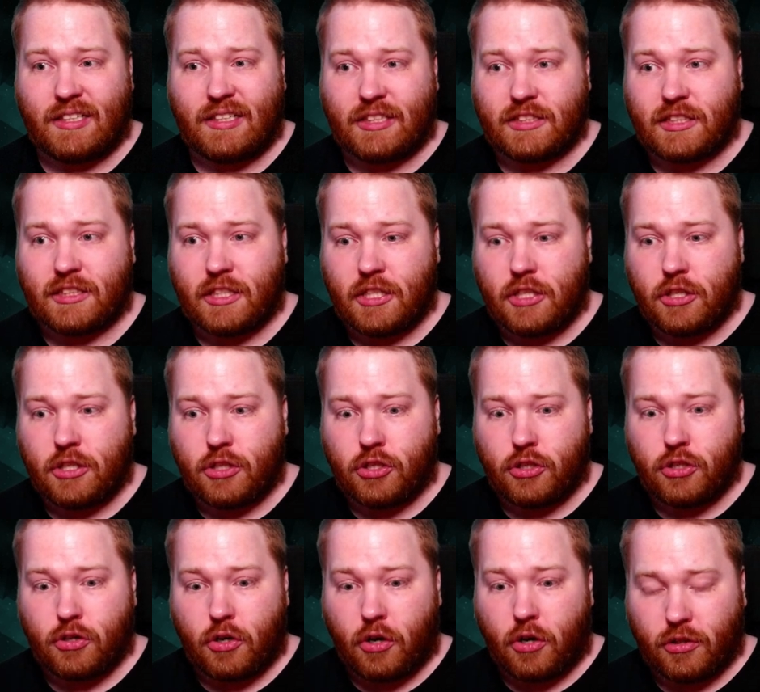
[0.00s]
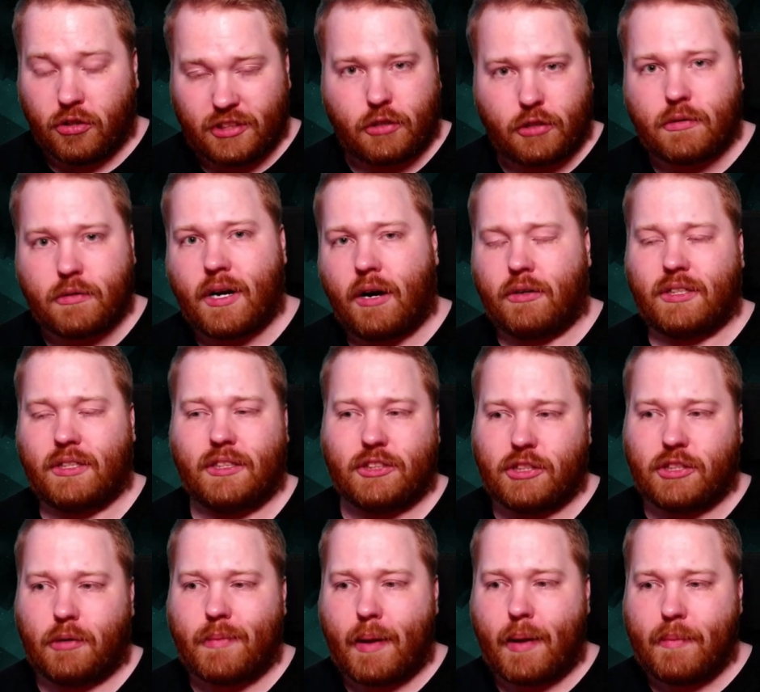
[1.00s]
is on the ground.
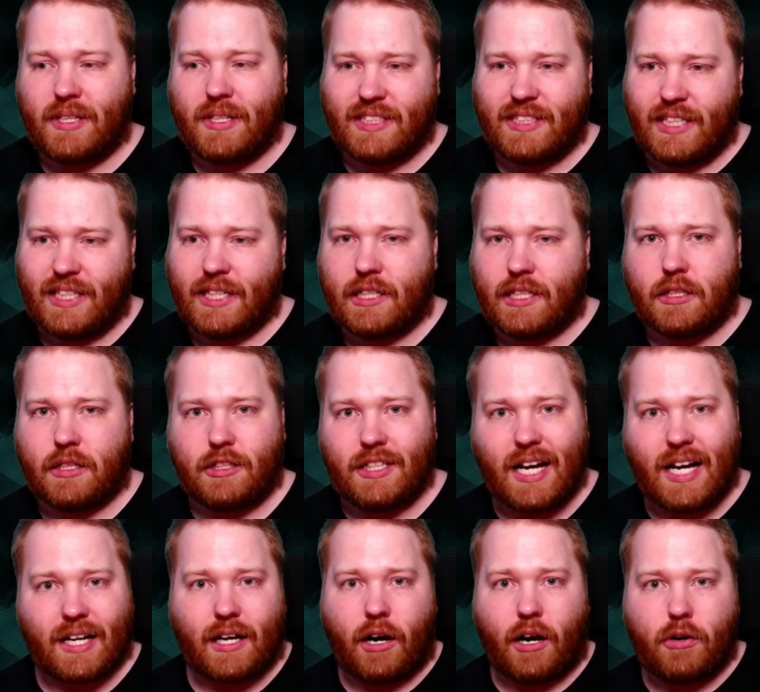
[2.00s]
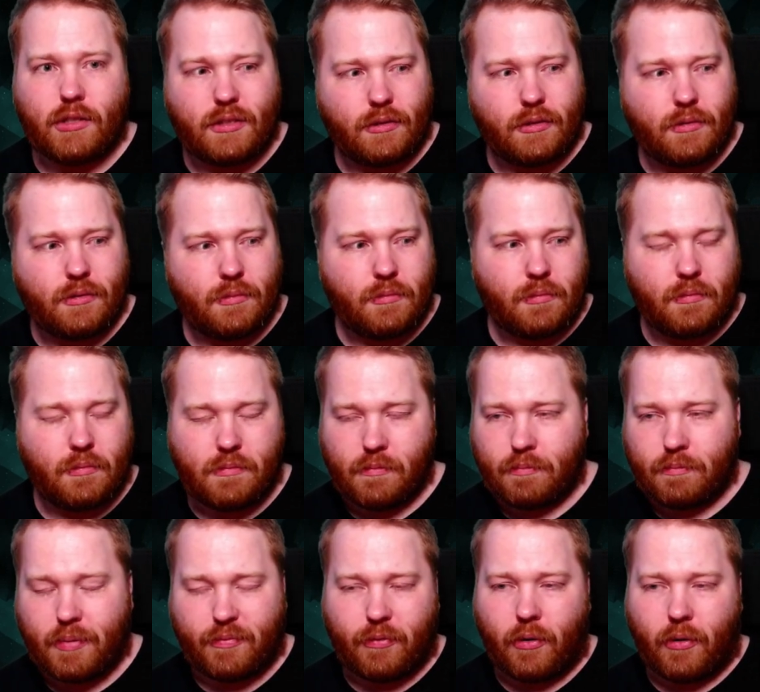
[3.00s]
So maybe Zeke got out
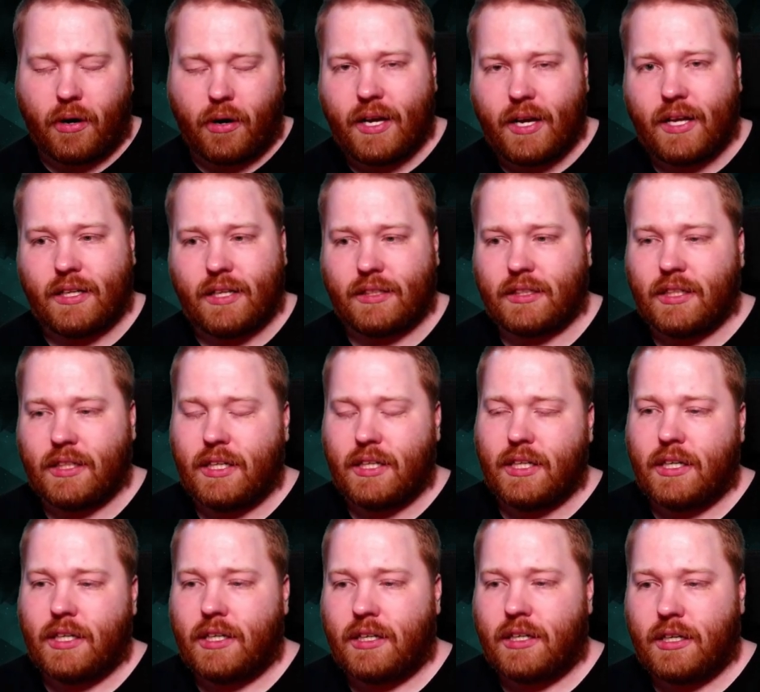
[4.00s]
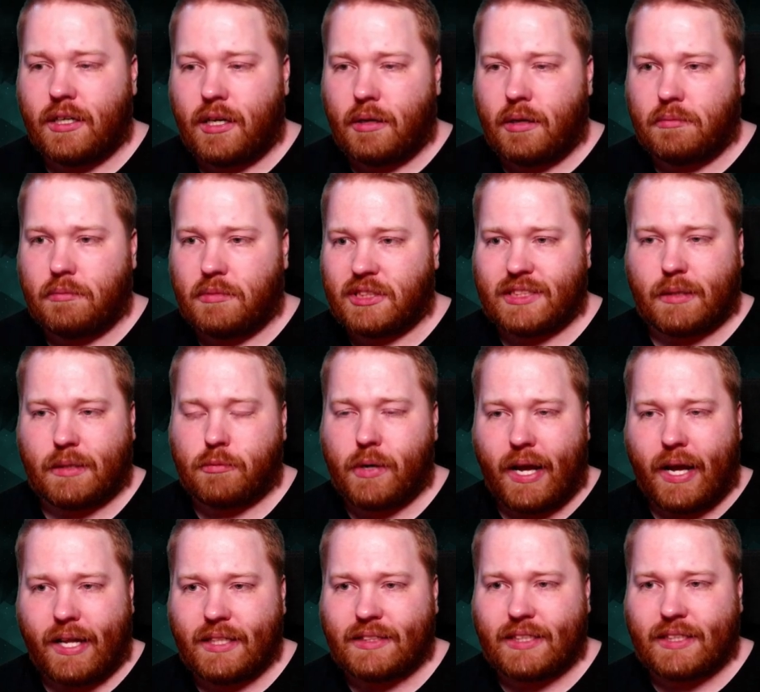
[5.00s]
before and um, is somewhere
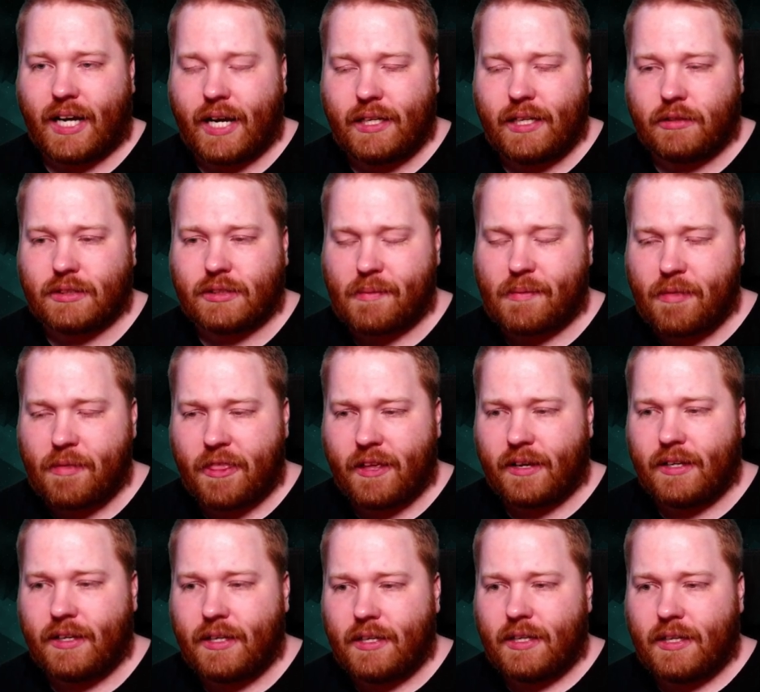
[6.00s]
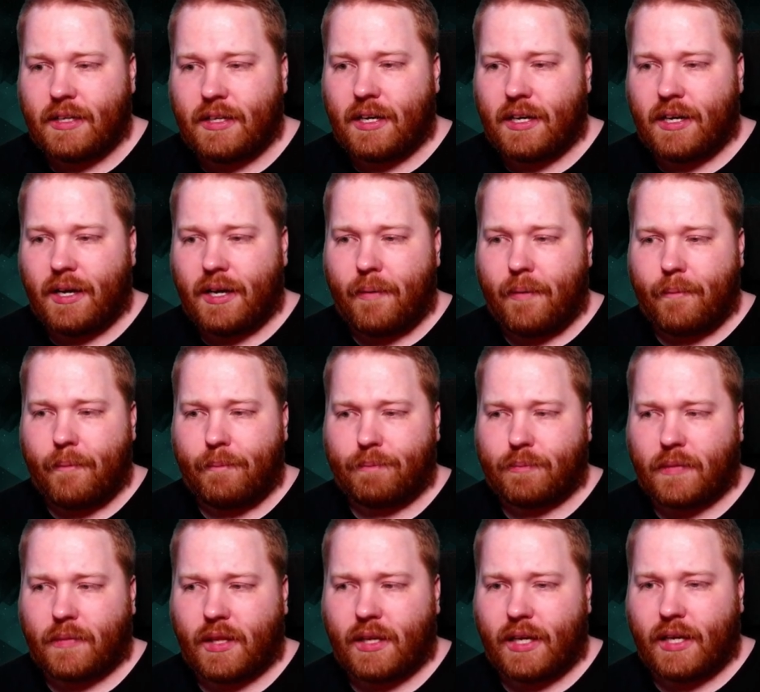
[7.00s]
else hiding or something.
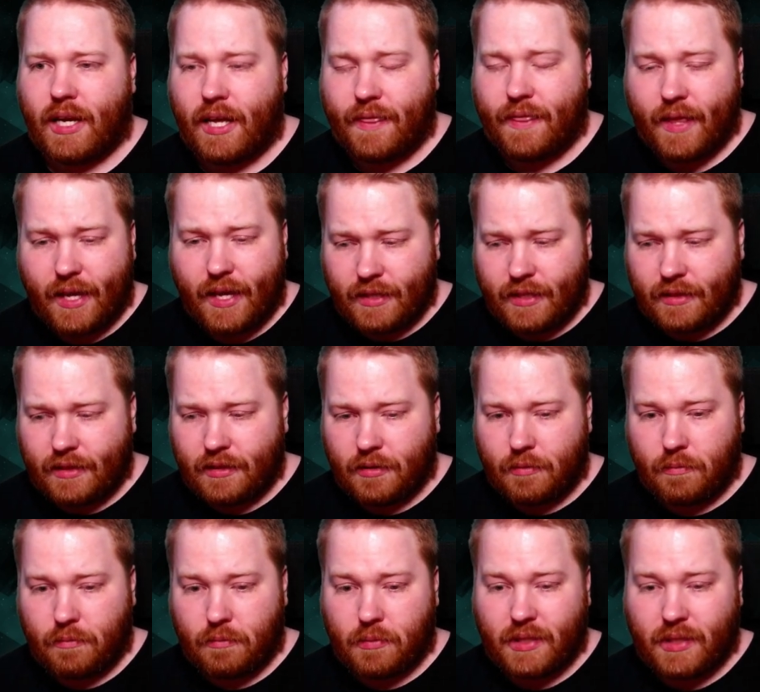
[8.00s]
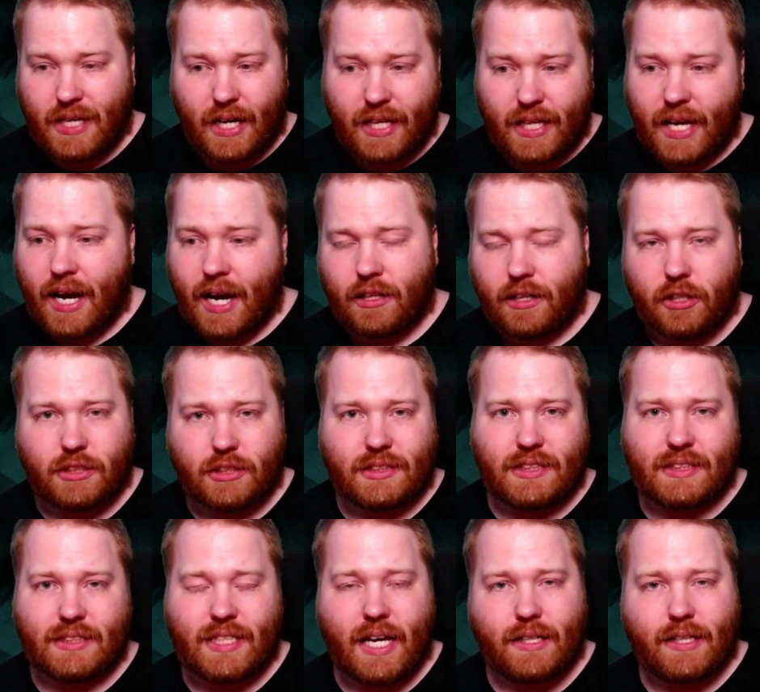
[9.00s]
Um, and then Galliard lost
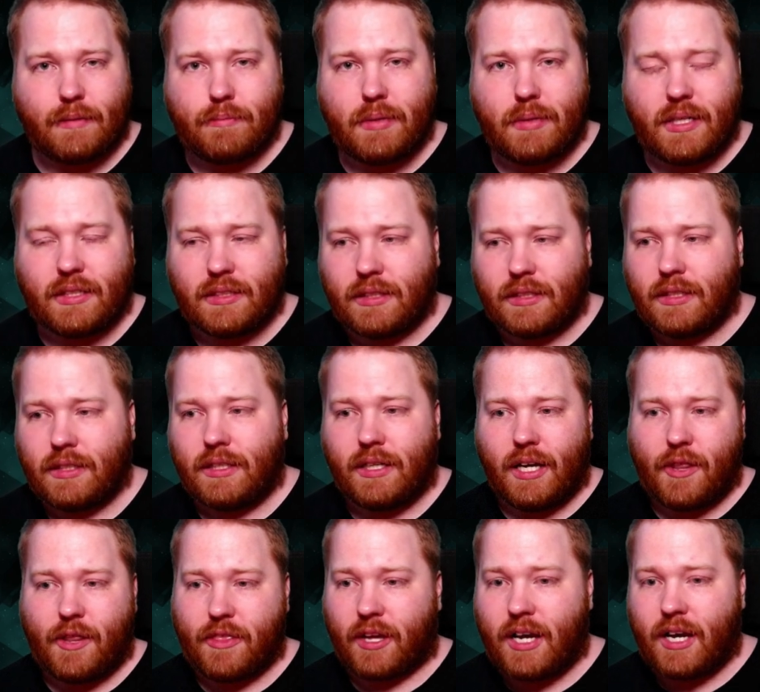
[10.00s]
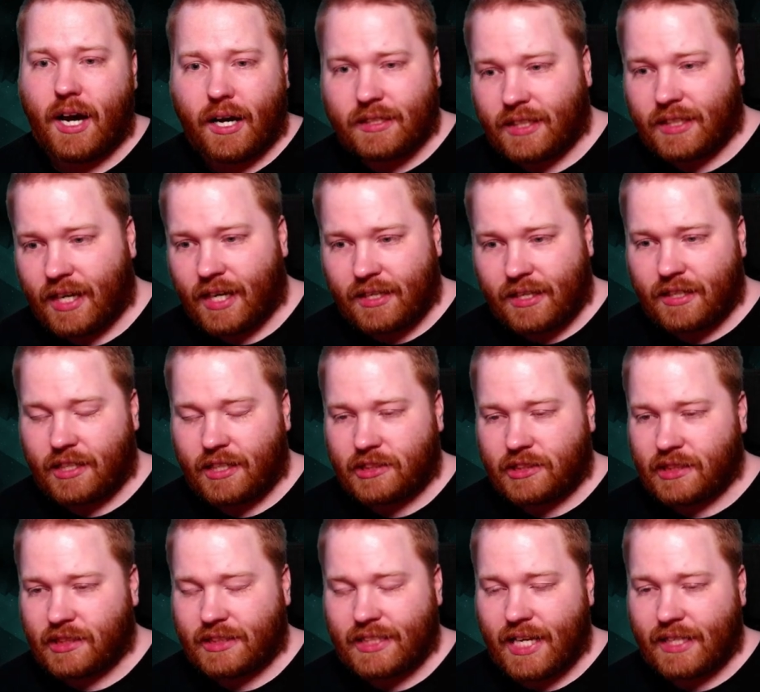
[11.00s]
his head a bit, and the Car Titan
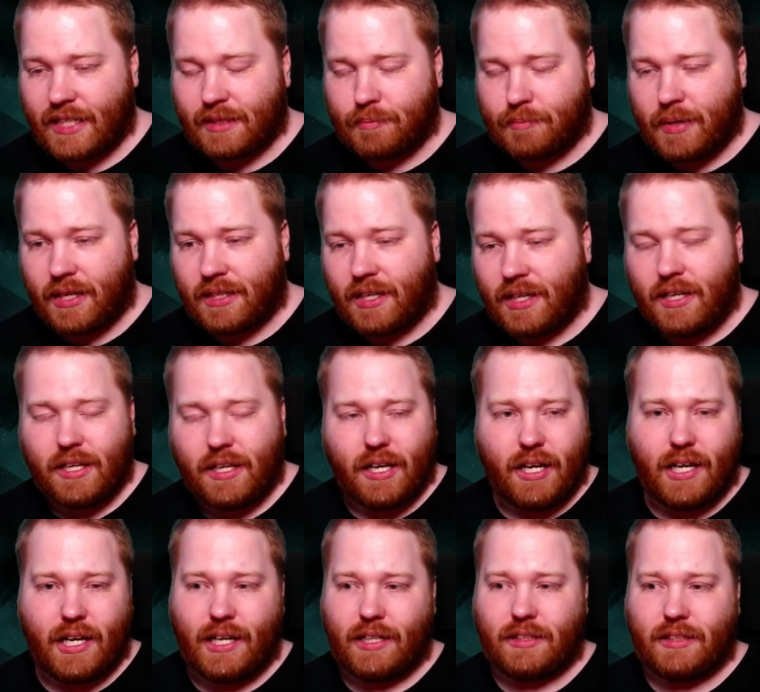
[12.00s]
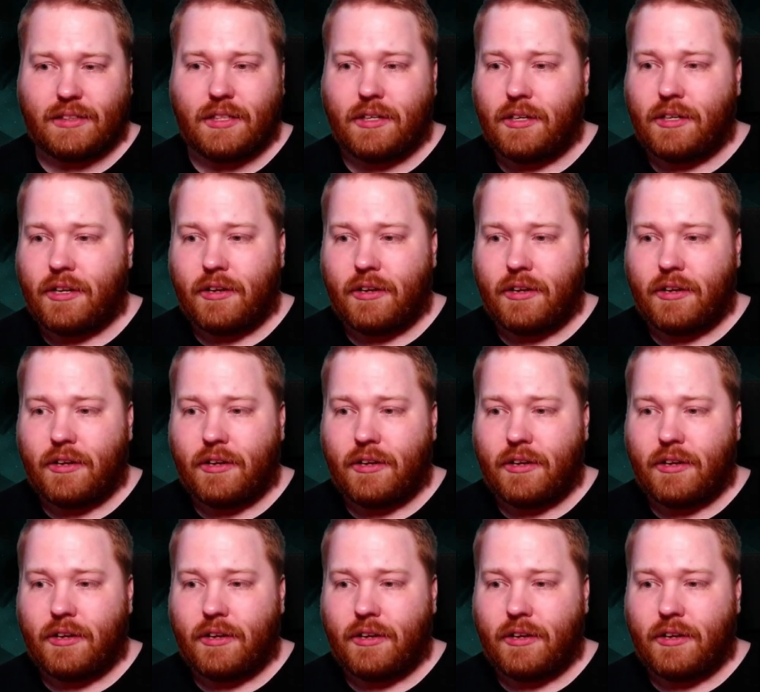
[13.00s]
lost its head a bit, and